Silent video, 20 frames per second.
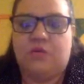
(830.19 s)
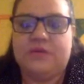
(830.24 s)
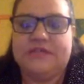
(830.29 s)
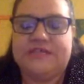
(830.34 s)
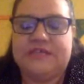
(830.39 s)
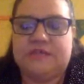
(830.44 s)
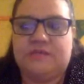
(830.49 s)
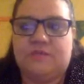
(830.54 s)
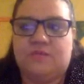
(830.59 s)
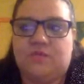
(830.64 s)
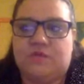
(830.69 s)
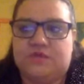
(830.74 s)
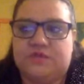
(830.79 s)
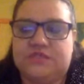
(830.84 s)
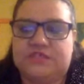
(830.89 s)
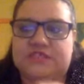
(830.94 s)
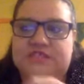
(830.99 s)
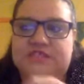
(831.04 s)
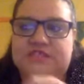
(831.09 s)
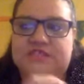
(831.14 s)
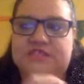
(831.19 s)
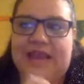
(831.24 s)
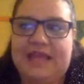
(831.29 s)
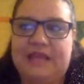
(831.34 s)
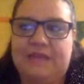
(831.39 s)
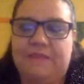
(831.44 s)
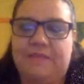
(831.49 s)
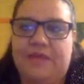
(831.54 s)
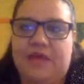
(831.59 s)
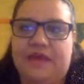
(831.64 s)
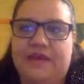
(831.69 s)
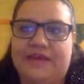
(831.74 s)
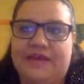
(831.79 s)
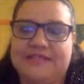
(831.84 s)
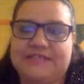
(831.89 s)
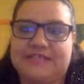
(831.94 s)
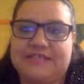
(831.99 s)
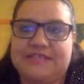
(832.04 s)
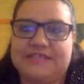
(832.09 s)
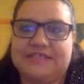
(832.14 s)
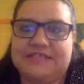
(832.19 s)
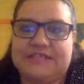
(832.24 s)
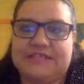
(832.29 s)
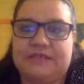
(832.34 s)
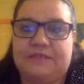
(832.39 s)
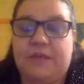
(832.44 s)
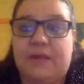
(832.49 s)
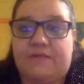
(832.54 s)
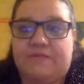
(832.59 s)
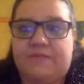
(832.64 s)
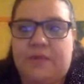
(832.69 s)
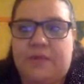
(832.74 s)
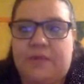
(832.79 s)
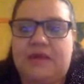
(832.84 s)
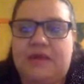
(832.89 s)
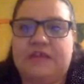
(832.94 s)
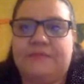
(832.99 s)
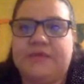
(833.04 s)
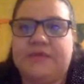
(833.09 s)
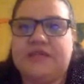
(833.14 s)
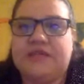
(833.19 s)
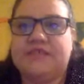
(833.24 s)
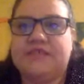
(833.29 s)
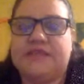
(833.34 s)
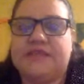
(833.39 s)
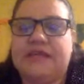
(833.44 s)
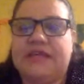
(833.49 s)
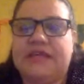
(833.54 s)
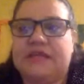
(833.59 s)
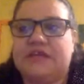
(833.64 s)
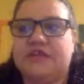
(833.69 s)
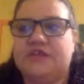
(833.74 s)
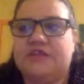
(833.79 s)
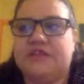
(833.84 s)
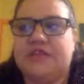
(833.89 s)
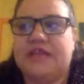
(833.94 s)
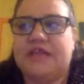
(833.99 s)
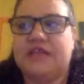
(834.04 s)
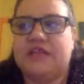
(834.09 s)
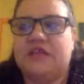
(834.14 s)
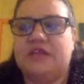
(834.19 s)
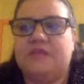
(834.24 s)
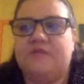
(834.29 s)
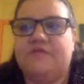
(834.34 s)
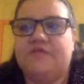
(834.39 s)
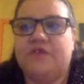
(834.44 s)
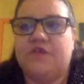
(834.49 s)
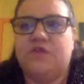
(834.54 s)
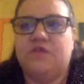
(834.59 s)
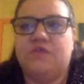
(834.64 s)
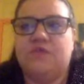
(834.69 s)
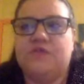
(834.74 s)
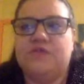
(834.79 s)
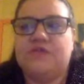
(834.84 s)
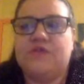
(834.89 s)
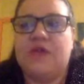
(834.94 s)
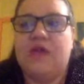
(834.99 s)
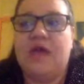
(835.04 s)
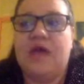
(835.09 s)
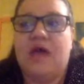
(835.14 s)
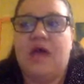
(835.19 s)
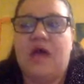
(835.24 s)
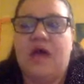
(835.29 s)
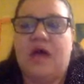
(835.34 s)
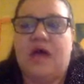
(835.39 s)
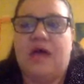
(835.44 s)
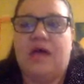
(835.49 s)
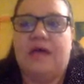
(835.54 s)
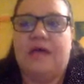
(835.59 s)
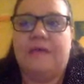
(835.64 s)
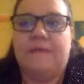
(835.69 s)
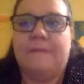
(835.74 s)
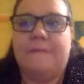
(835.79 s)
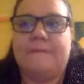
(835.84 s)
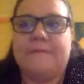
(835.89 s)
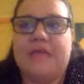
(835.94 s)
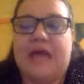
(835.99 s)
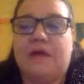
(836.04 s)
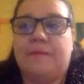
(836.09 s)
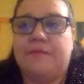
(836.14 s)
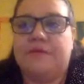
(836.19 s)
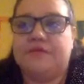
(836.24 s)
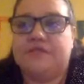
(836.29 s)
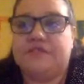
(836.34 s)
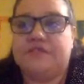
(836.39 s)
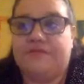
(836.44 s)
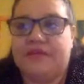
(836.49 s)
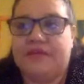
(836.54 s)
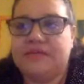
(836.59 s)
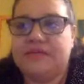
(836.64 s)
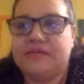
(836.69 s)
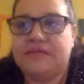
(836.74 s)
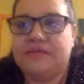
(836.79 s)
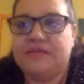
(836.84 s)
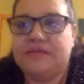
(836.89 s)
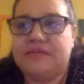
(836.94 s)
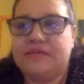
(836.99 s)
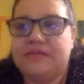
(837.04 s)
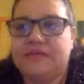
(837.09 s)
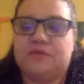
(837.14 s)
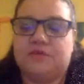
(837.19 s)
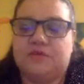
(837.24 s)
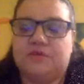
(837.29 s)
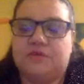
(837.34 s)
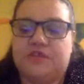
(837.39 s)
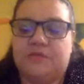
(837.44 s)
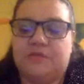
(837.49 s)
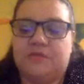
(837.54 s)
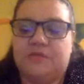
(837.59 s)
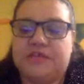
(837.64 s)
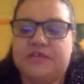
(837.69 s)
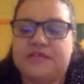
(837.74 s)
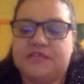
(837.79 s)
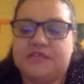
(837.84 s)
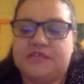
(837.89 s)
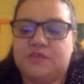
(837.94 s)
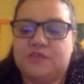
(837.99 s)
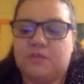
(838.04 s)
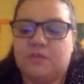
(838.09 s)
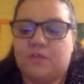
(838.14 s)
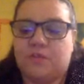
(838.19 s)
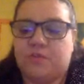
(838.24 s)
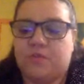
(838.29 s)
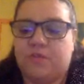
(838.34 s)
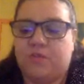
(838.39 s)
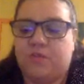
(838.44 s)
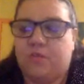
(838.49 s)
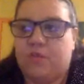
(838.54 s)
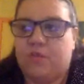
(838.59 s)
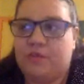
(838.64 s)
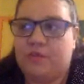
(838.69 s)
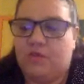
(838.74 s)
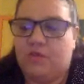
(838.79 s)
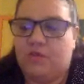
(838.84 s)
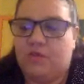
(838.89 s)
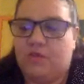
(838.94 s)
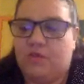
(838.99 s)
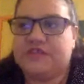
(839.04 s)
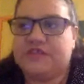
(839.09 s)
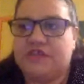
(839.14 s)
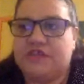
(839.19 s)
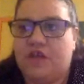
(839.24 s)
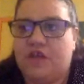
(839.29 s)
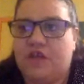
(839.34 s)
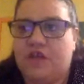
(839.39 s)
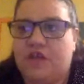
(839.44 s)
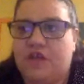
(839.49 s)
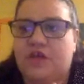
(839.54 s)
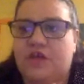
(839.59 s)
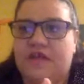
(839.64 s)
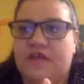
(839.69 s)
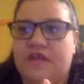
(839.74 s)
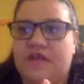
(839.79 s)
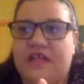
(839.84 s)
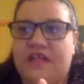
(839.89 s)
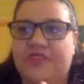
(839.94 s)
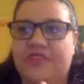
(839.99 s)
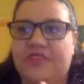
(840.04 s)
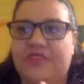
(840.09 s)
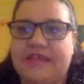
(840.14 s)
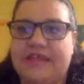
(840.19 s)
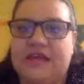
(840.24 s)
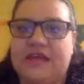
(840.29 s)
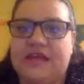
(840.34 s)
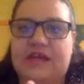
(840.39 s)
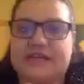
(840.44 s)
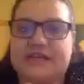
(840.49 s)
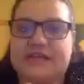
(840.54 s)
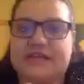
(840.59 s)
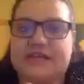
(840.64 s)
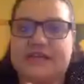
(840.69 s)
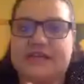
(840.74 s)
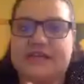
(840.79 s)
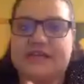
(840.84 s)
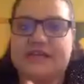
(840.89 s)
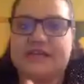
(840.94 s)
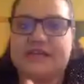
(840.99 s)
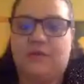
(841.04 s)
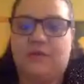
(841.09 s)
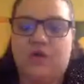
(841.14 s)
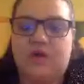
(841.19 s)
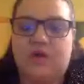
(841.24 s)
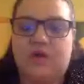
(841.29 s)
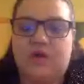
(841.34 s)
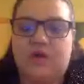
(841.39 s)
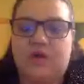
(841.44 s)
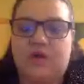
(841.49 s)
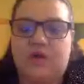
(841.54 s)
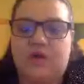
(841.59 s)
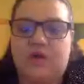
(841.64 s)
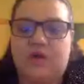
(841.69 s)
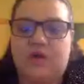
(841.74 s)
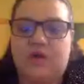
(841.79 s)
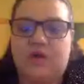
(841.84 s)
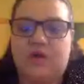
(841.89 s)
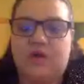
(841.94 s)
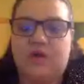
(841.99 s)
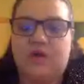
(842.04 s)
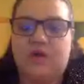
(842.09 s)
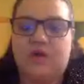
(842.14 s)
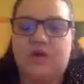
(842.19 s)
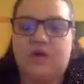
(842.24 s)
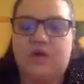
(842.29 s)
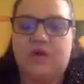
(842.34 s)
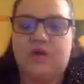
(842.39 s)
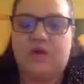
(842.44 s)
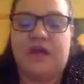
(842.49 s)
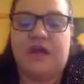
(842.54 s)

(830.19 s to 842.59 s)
We didn't want to claim an identity, but partly because it could then confuse our motivations, but also because we wanted to know that they accepted our work on what it was, despite the